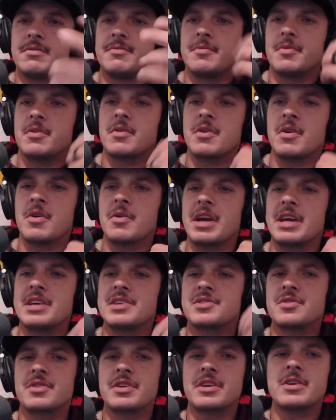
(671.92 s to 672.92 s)
okay,
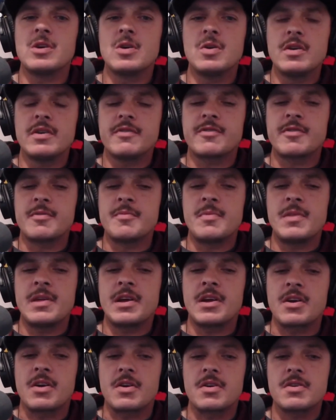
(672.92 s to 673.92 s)
so to go up from
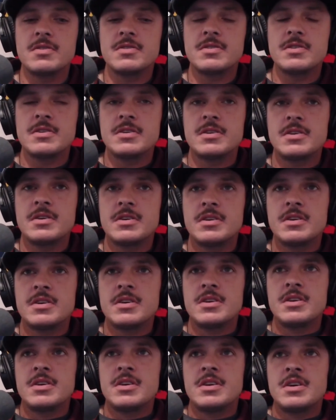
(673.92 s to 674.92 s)
there,
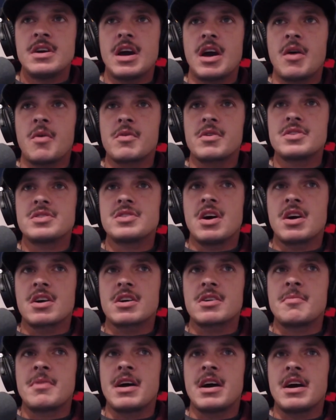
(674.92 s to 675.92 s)
I want to talk
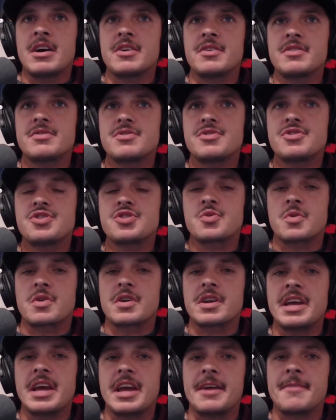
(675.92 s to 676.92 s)
about short
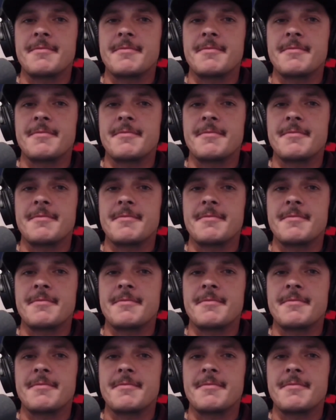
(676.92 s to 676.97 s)
game.